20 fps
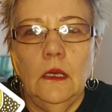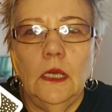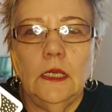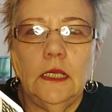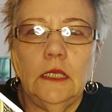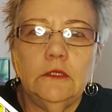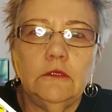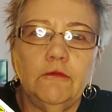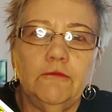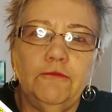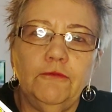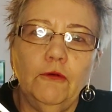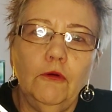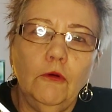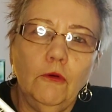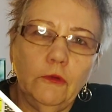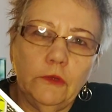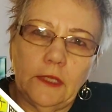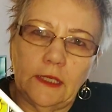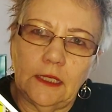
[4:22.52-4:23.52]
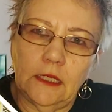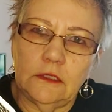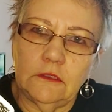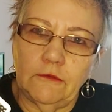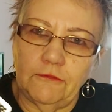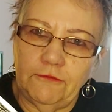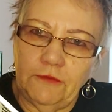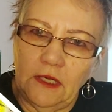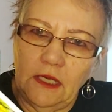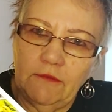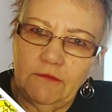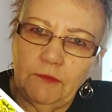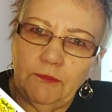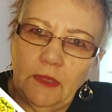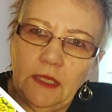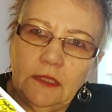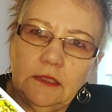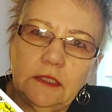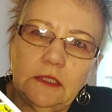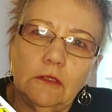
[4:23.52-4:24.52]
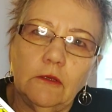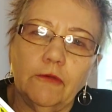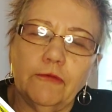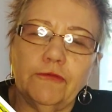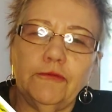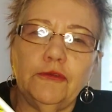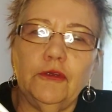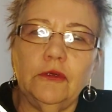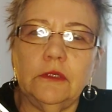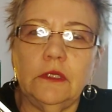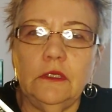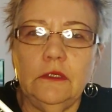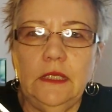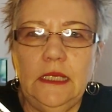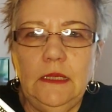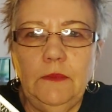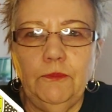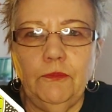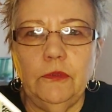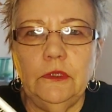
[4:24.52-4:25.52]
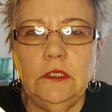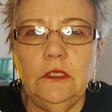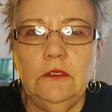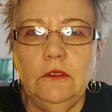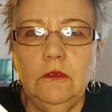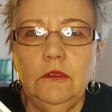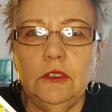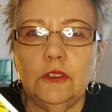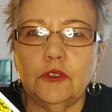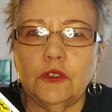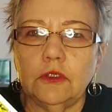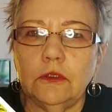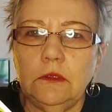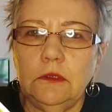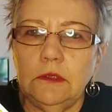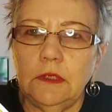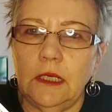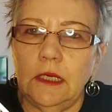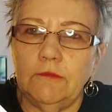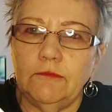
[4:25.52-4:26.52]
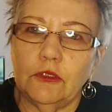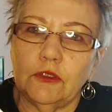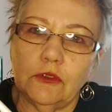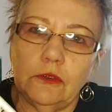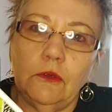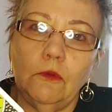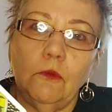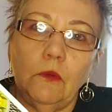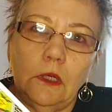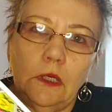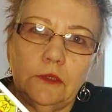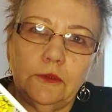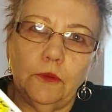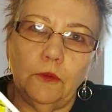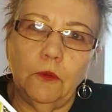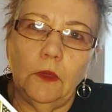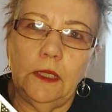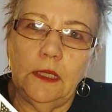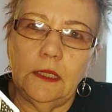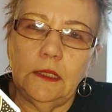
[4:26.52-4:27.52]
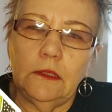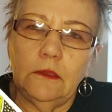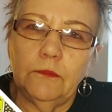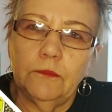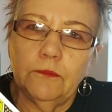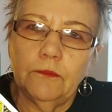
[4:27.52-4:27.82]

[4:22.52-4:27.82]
I got the Fool and I got the Five of Pentacles. Took a leap when you knew you shouldn't have. You should have walked away.